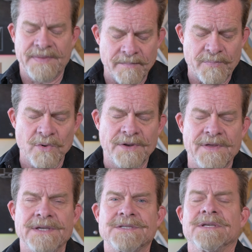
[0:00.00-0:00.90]
The important
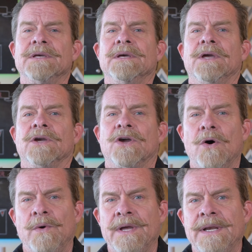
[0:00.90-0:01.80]
thing is
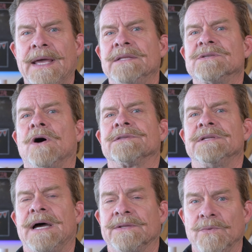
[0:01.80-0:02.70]
go in and talk
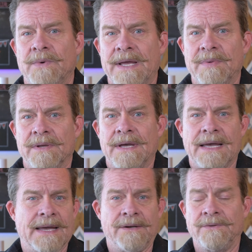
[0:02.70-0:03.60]
to Dr. Webb.
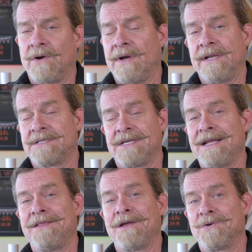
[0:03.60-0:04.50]
I don't know, I didn't see
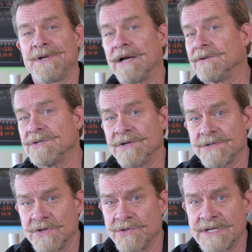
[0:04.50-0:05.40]
any of the other doctors that are
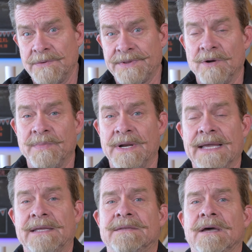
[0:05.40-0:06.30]
associated with there, but
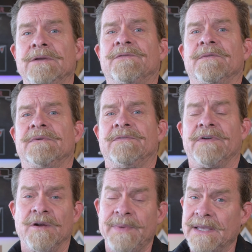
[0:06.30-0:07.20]
I can tell you from the
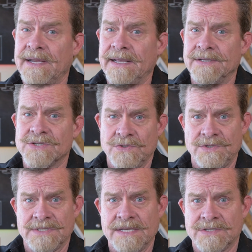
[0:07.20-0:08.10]
very beginning, as
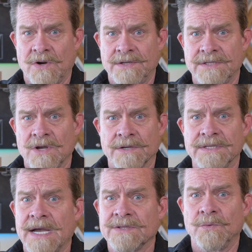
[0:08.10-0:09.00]
soon as I started to talk
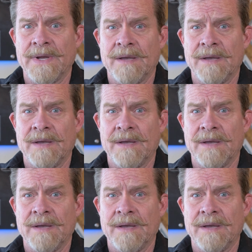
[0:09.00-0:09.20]
to Dr.